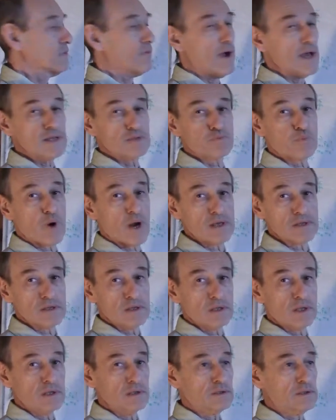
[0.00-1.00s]
vice
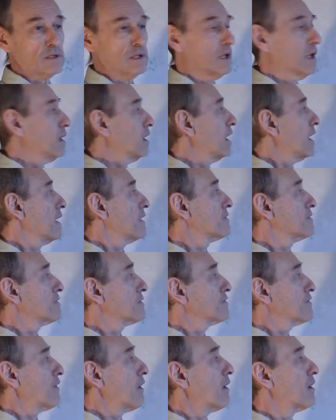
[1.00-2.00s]
president. And the
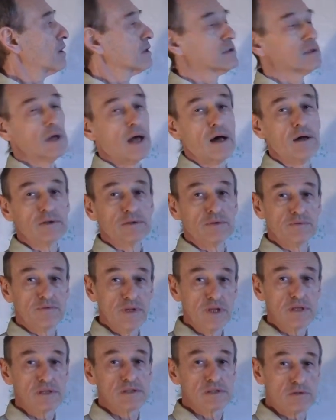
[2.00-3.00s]
third out of
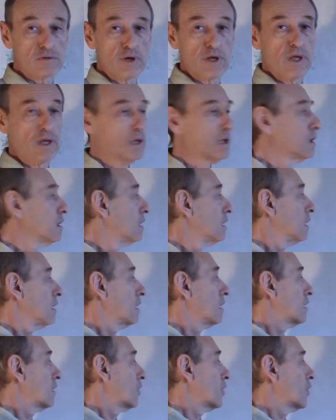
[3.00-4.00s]
these three
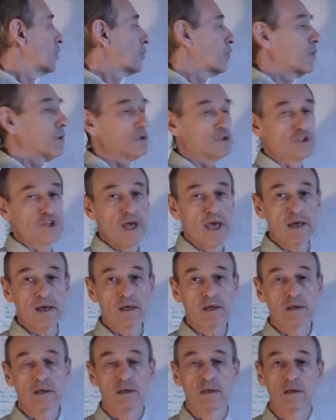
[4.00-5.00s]
will
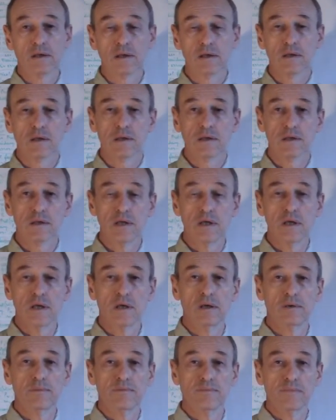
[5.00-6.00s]
take
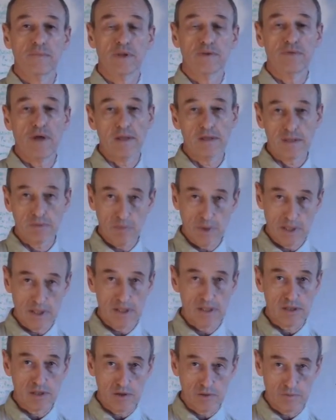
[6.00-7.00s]
the defense
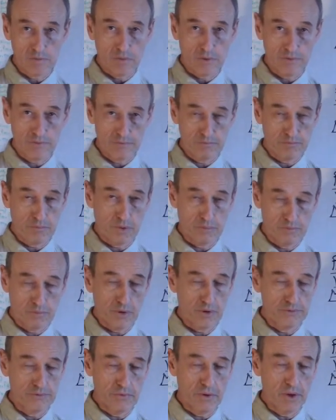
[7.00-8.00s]
minister's
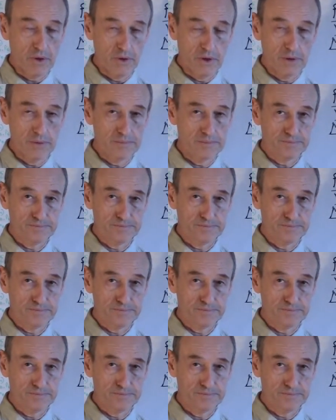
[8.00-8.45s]
portfolio.